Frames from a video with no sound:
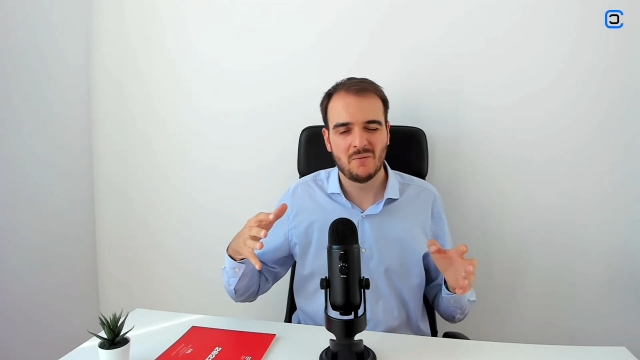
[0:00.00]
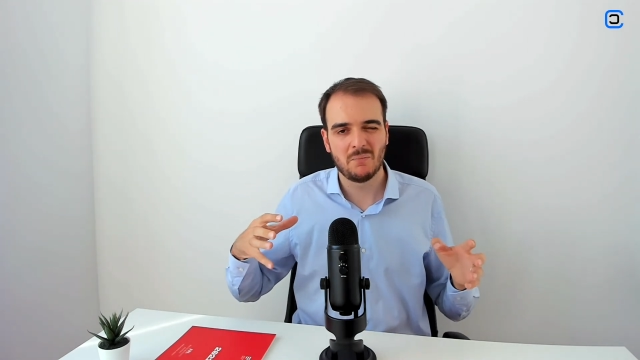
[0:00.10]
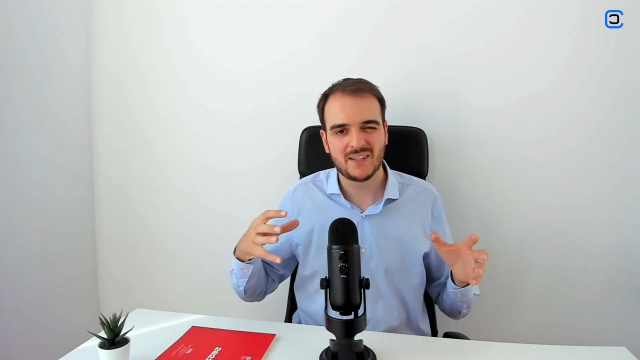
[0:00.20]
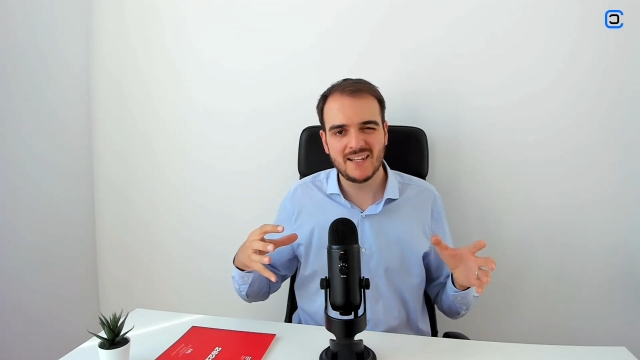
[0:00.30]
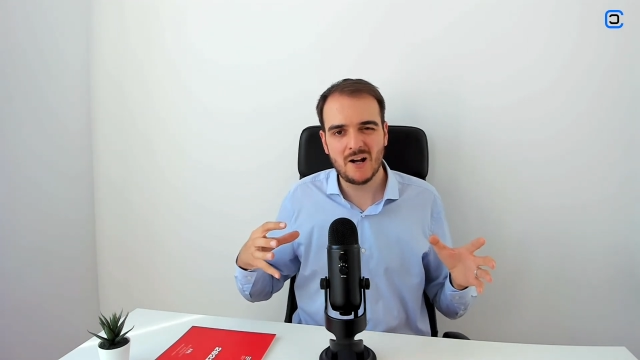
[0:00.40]

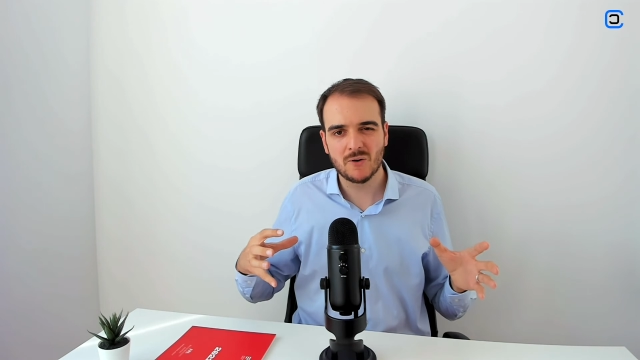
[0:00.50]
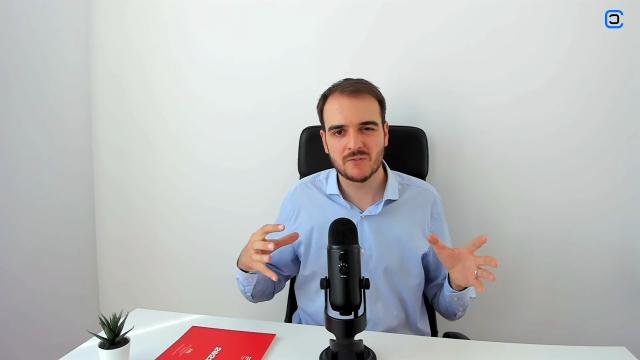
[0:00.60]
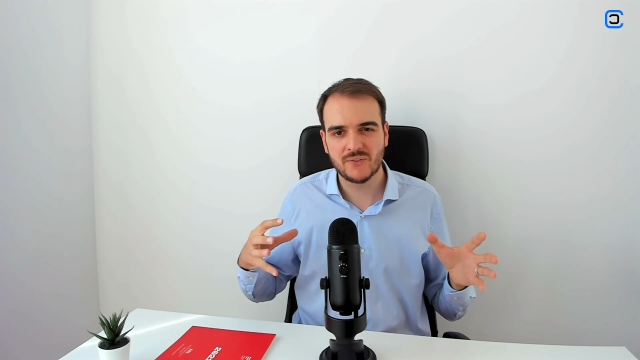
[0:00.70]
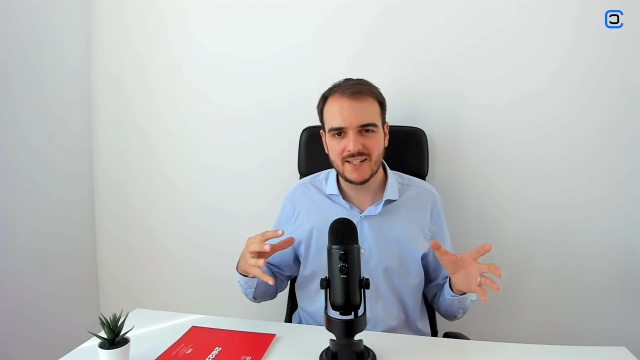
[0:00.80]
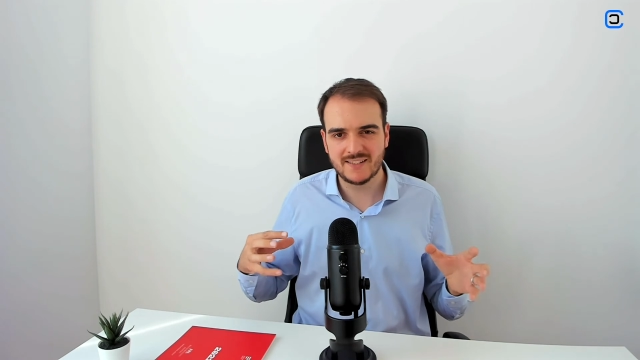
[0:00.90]
but now are
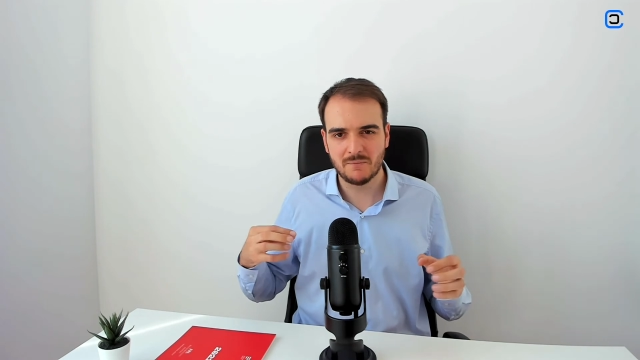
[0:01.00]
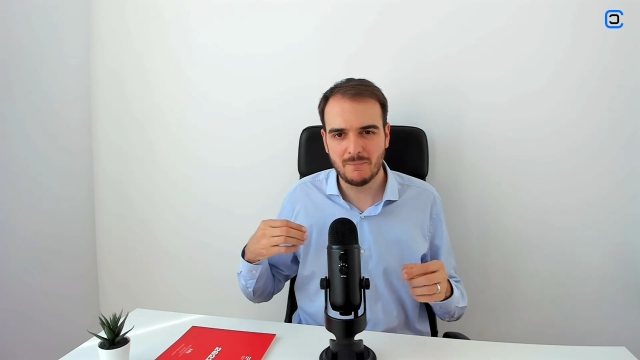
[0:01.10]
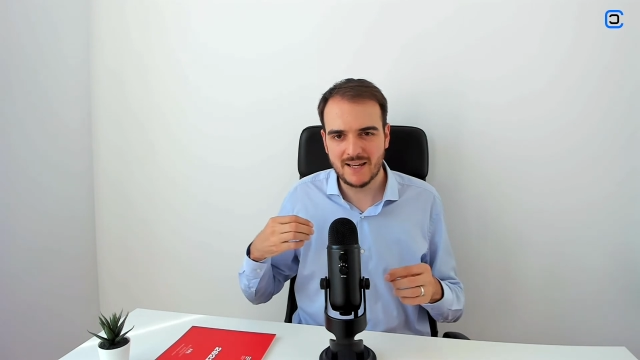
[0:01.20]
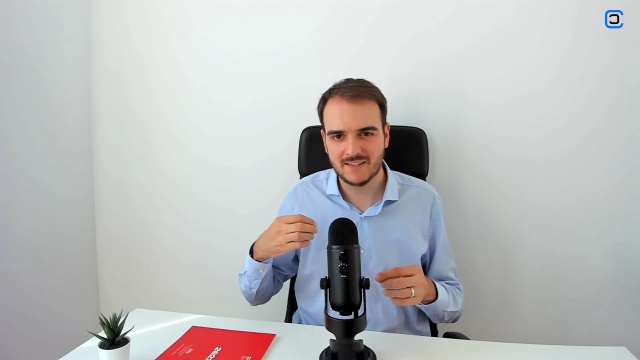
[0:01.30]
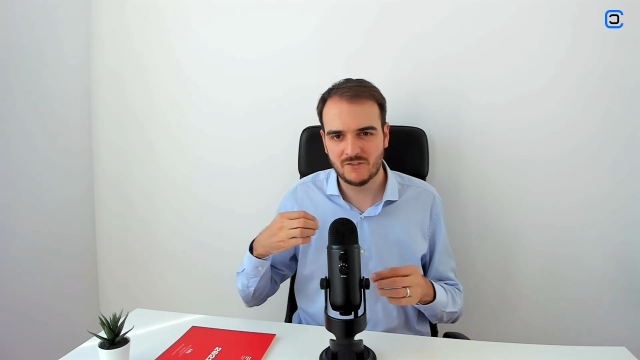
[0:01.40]
facing
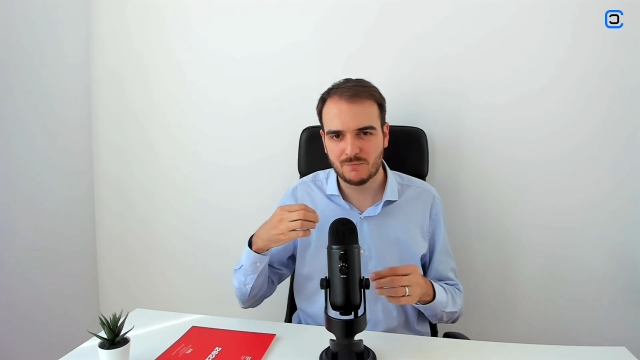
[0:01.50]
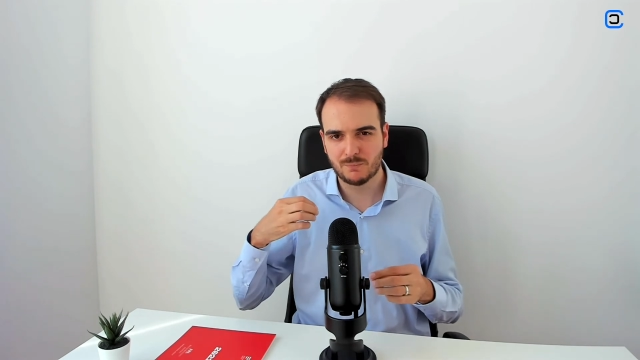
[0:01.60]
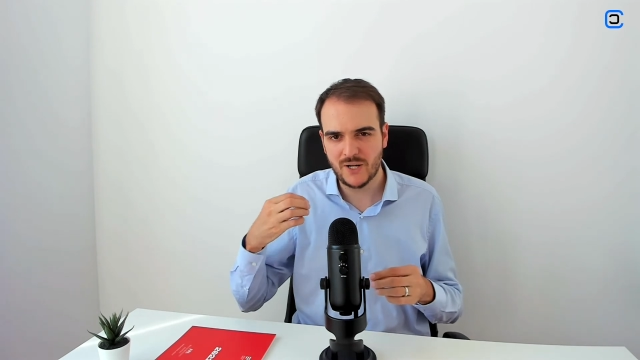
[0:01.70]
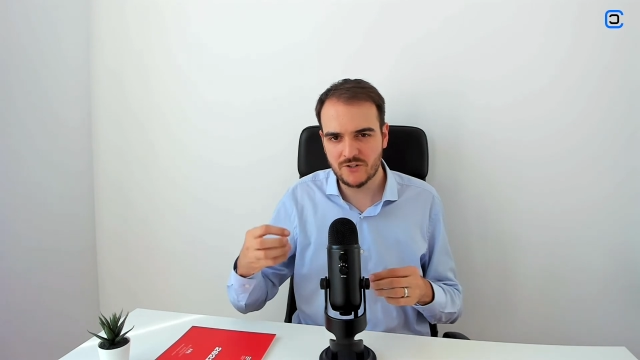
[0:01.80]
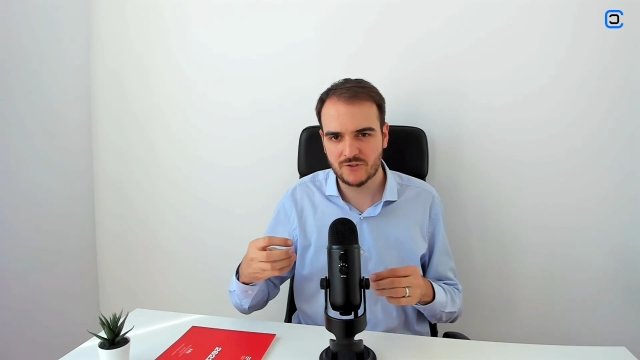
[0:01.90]
massive
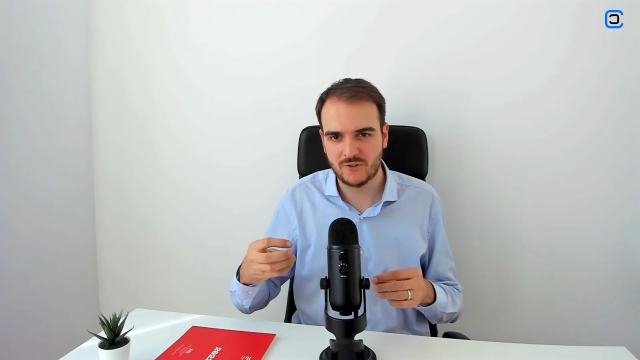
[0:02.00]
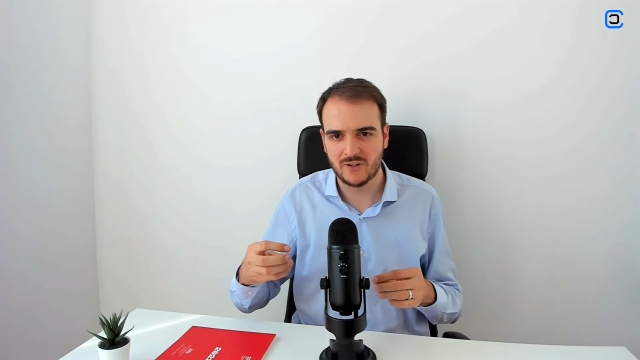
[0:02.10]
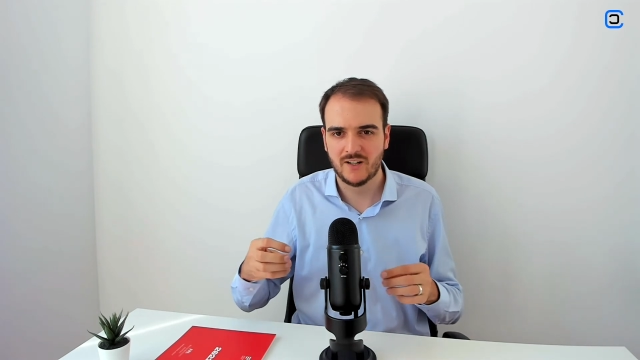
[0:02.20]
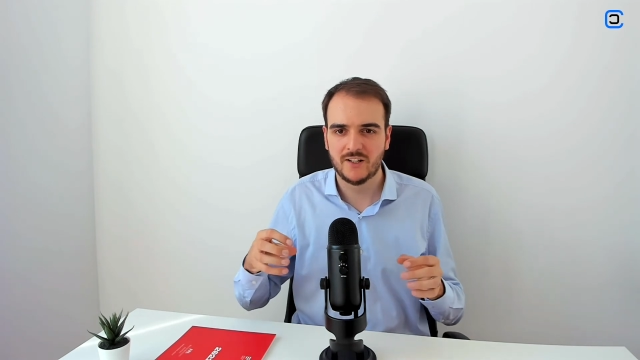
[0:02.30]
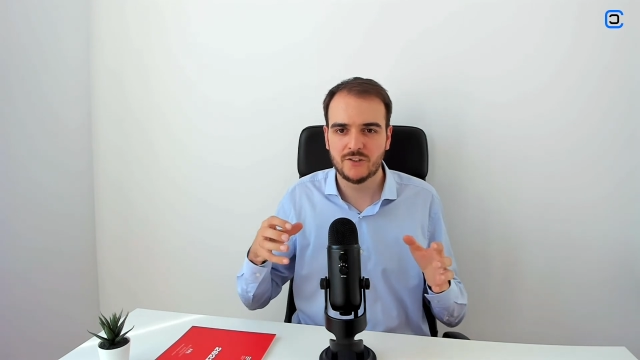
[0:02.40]

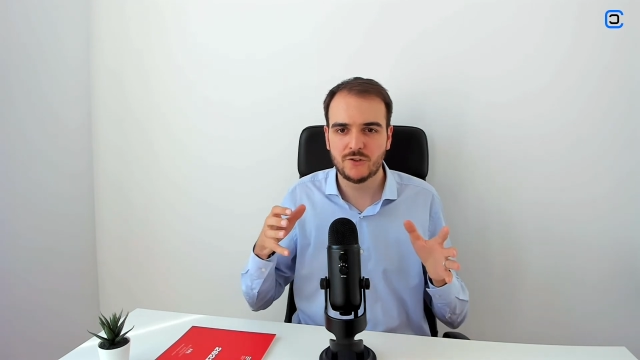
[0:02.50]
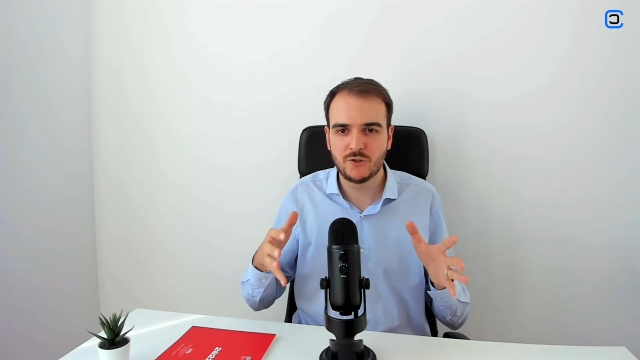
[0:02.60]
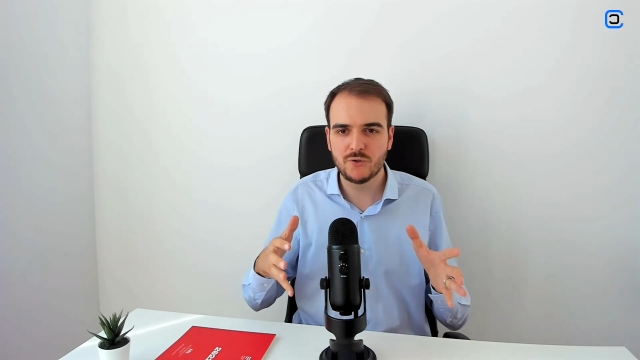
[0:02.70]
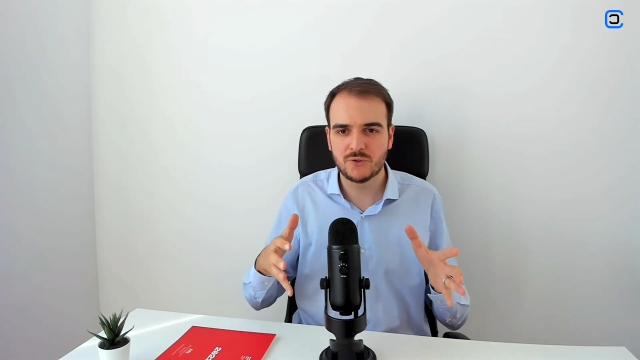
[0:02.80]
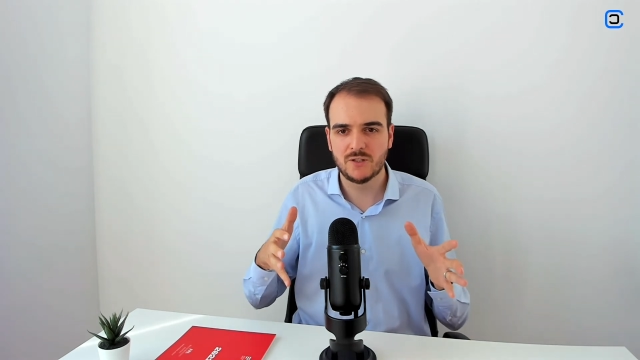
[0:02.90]
pressure
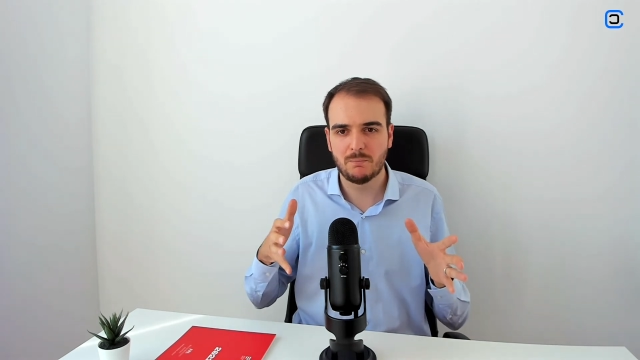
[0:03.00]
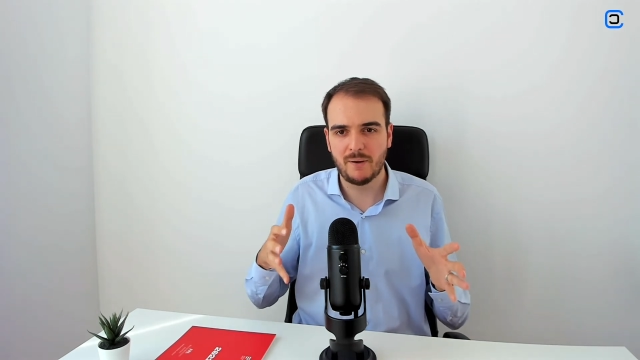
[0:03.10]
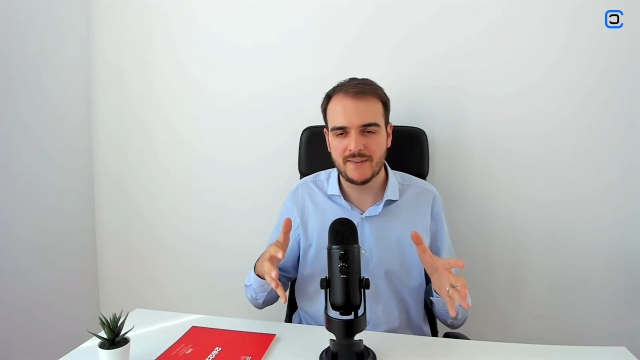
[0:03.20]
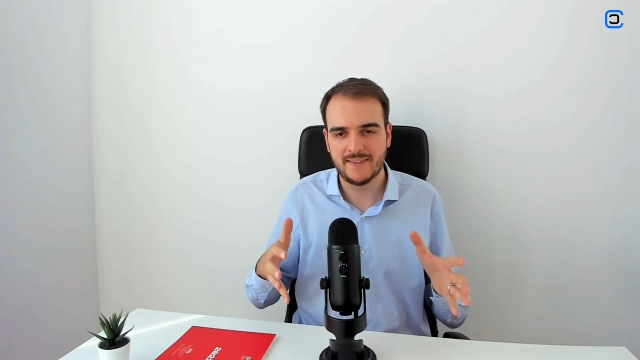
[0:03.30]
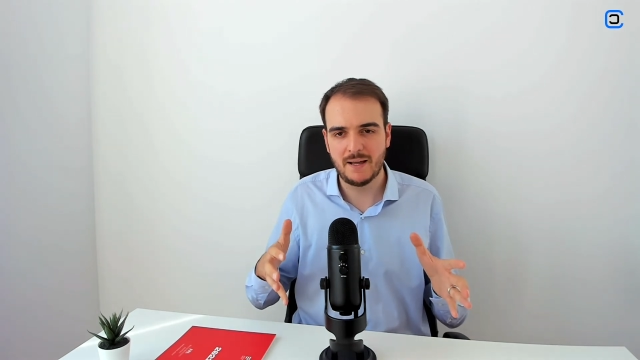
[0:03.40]
due to the
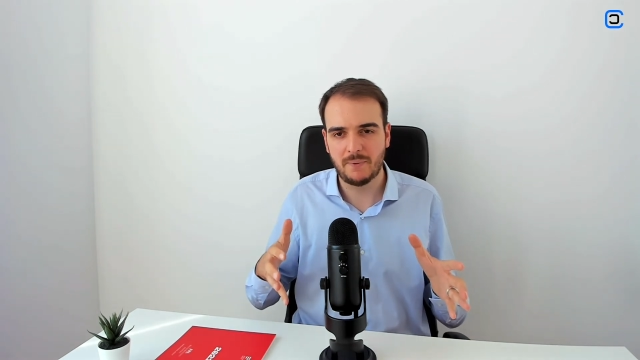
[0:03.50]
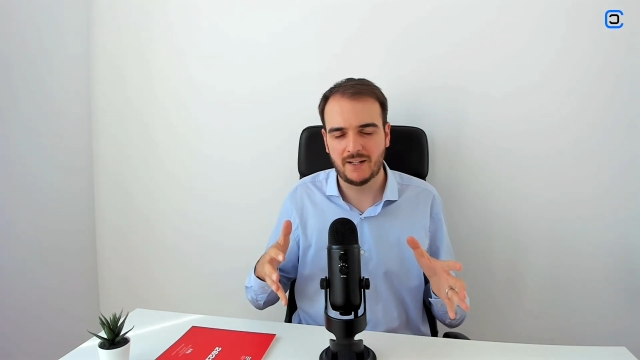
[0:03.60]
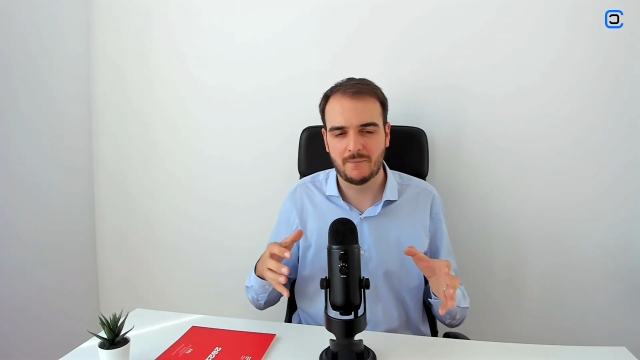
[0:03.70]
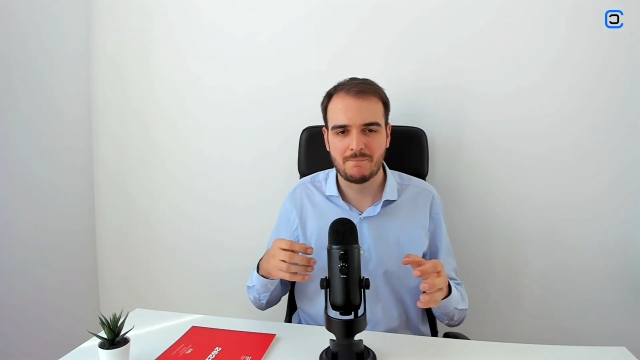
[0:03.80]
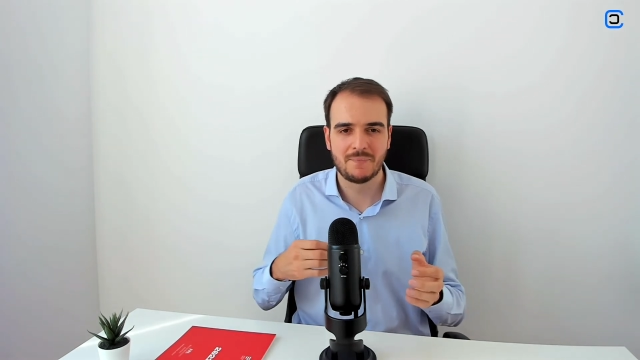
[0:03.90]
pandemic.